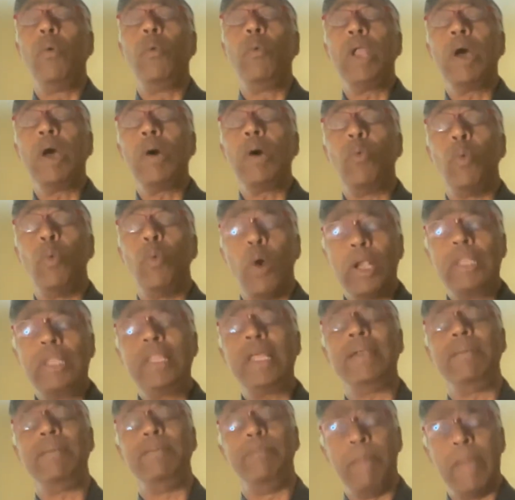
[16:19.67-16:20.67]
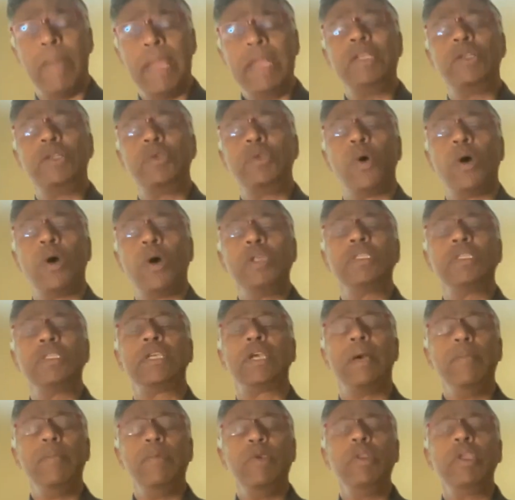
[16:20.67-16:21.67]
Now, what that meant was
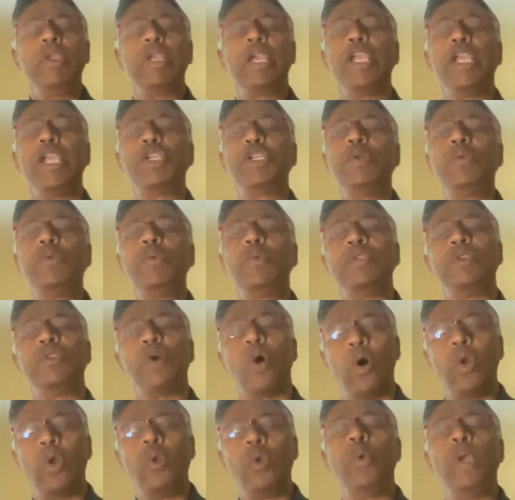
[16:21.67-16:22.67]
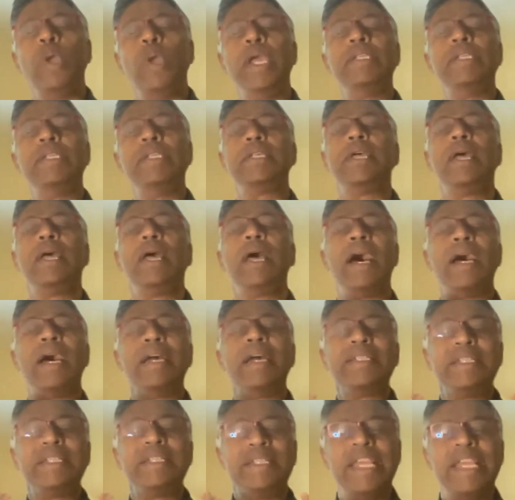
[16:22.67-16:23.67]
communication was always a
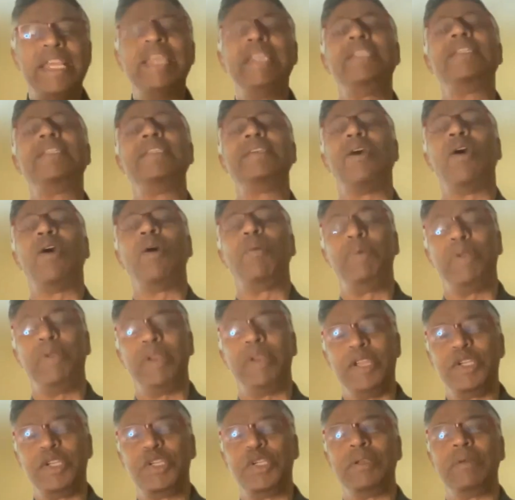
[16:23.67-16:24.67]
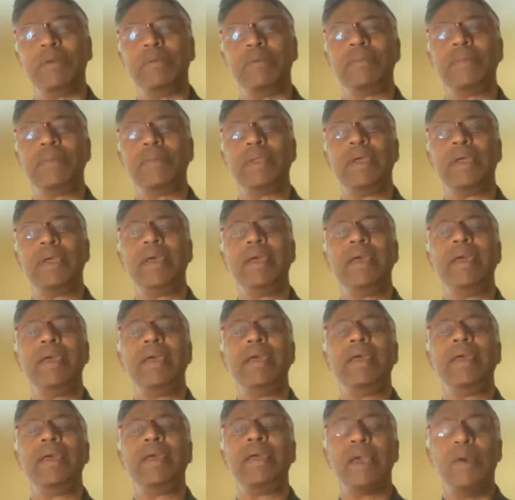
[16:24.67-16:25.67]
state operation.
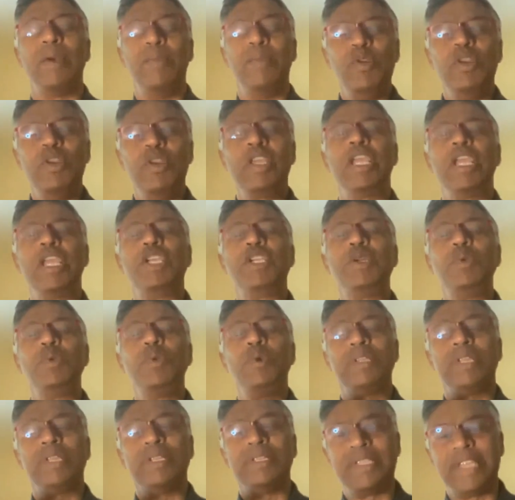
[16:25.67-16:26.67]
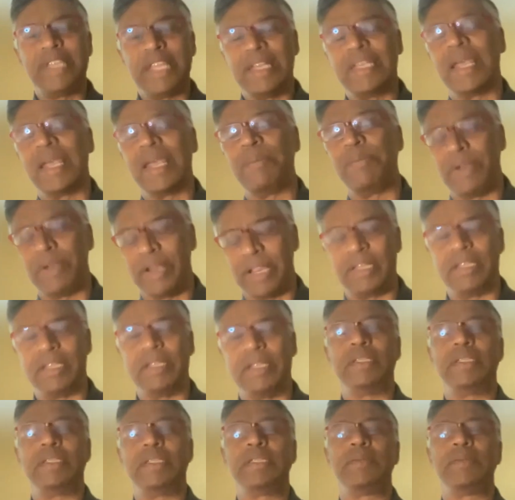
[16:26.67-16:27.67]
Communication was a state
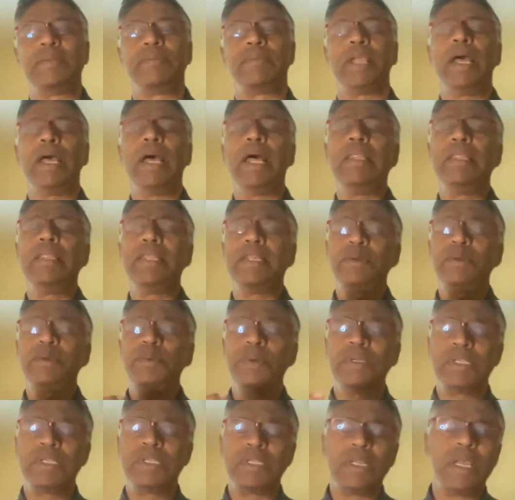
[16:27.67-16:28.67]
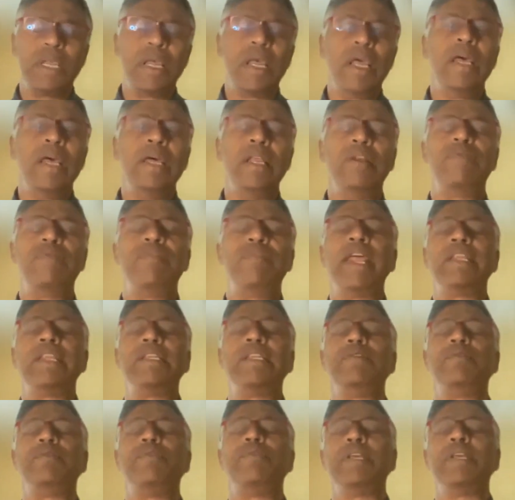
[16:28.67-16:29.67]
apparatus. Yeah, and this was
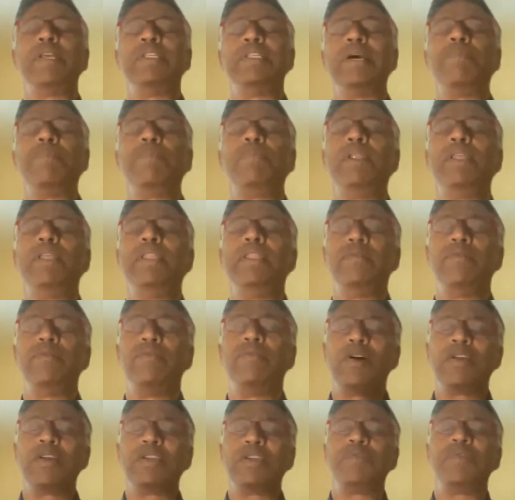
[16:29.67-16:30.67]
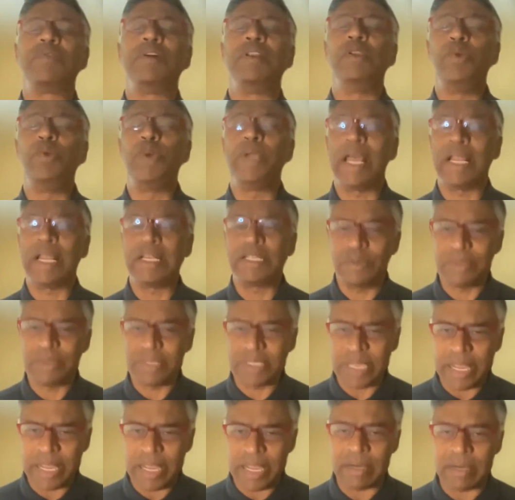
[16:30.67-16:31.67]
reflected, for example, in the philosopher Louis
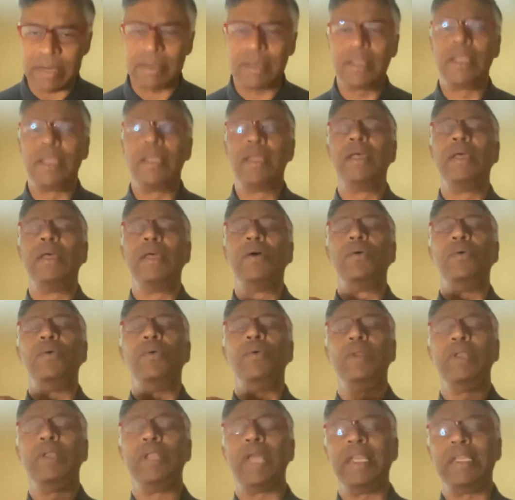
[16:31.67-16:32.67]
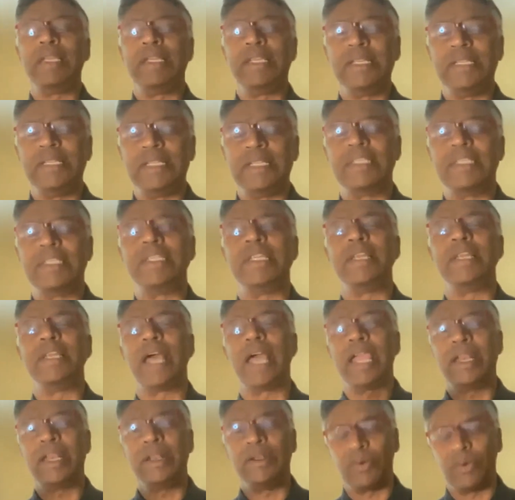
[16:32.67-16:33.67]
Althusser, who in
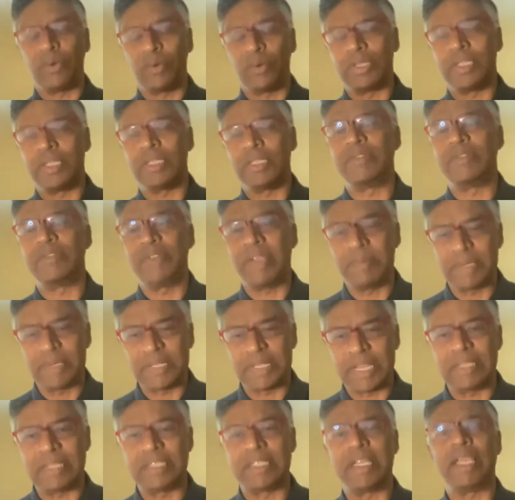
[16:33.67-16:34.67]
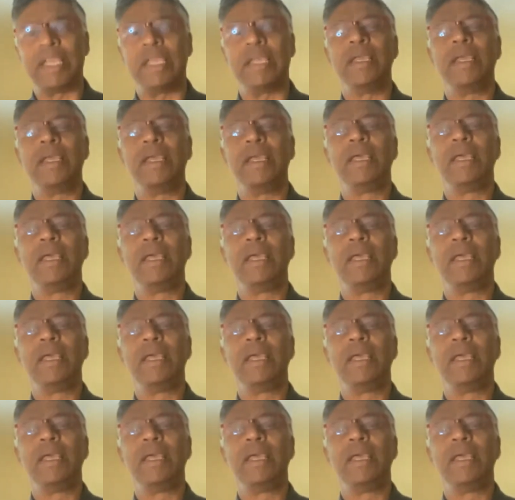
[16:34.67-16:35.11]
1969 wrote his famous essay,